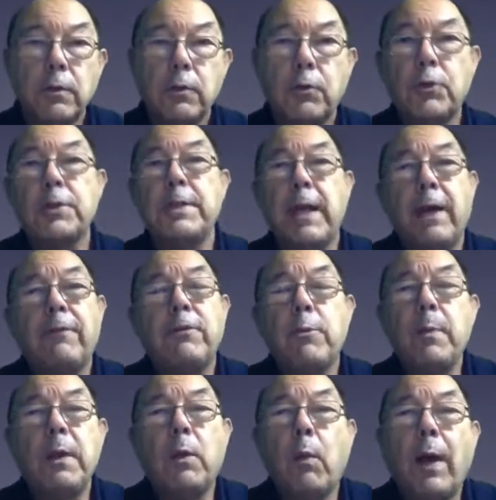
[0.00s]
does it have to
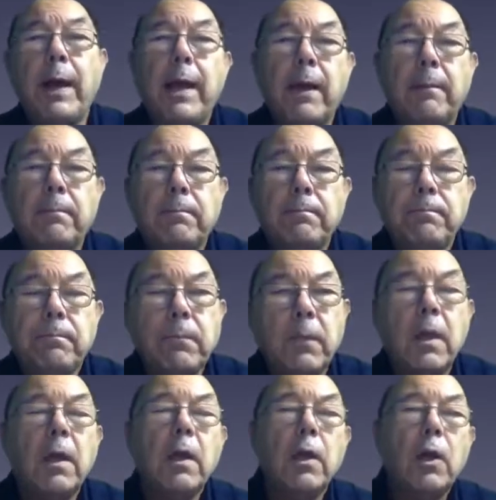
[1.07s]
be a wire?
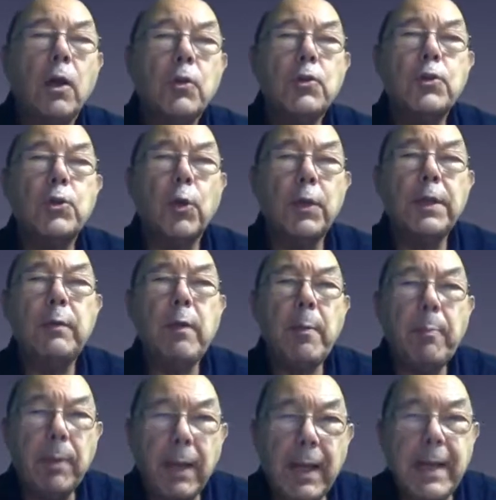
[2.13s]
And so they
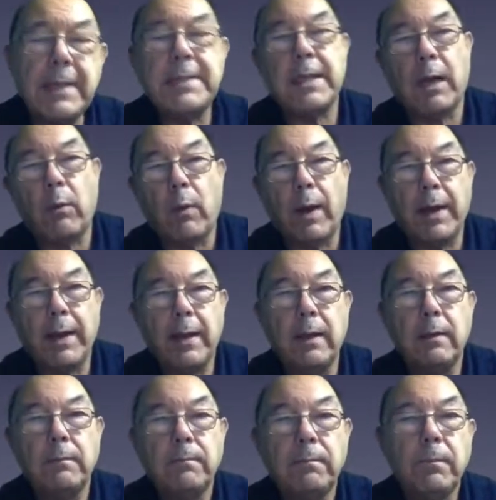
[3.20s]
replaced that wire
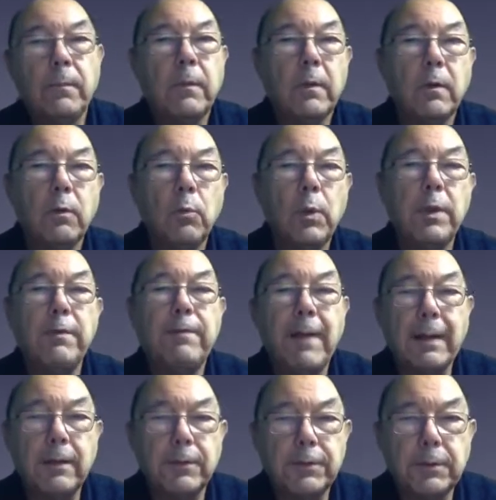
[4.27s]
with a
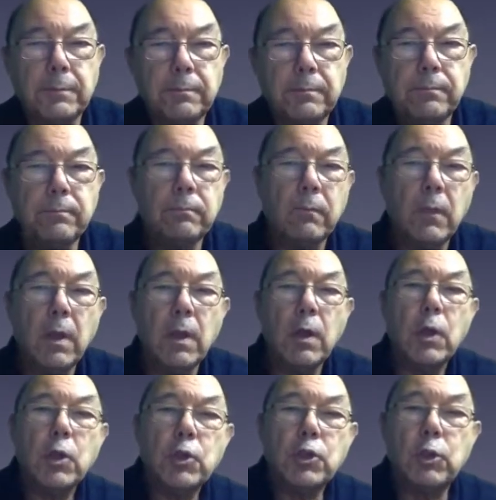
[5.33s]
felt.
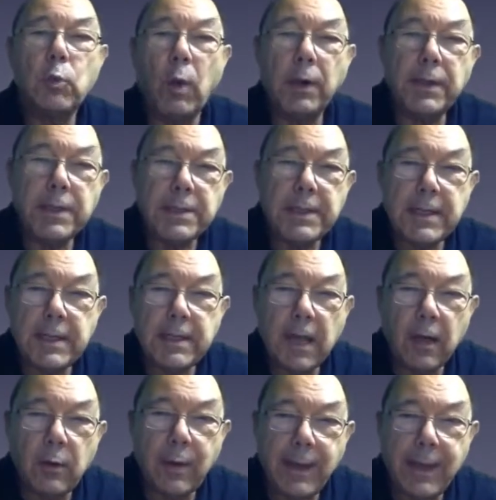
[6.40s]
So what you see
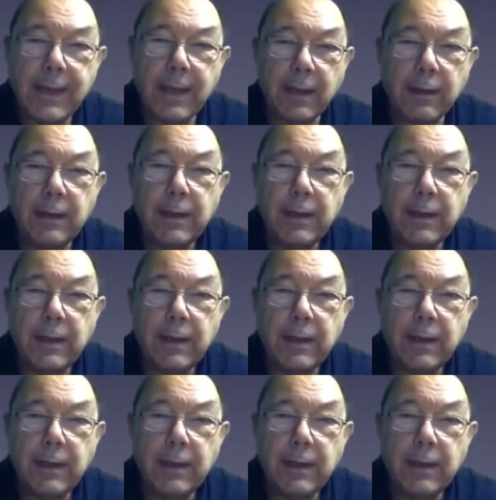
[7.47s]
now here